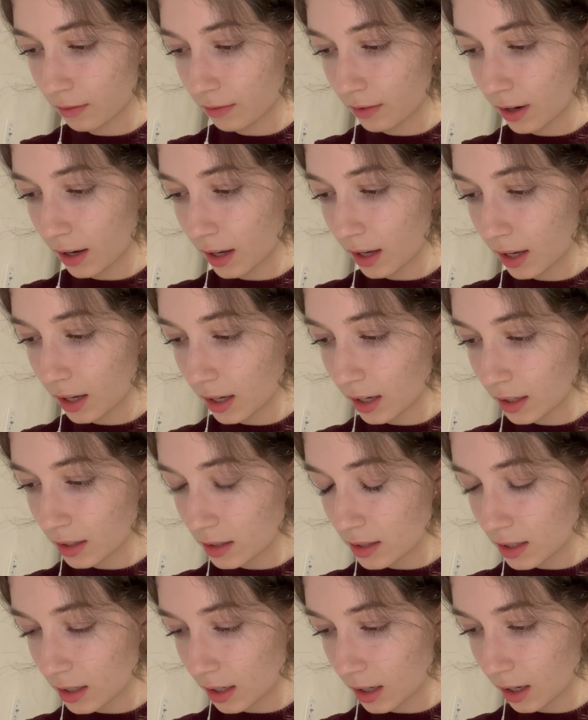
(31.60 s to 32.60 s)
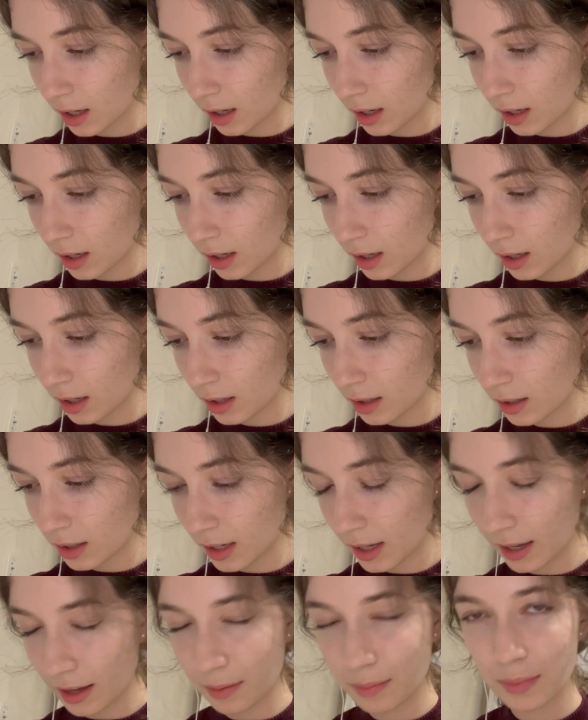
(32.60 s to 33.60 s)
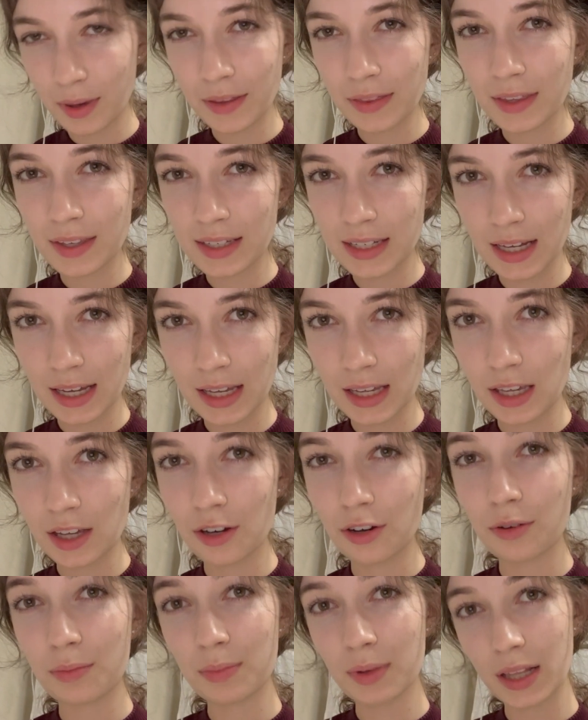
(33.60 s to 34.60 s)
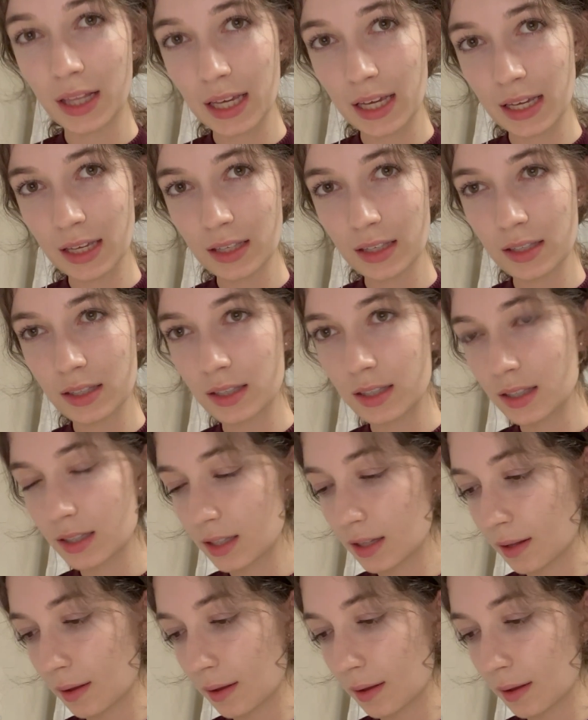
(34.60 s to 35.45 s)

Alright, and yeah, month, day, year, please.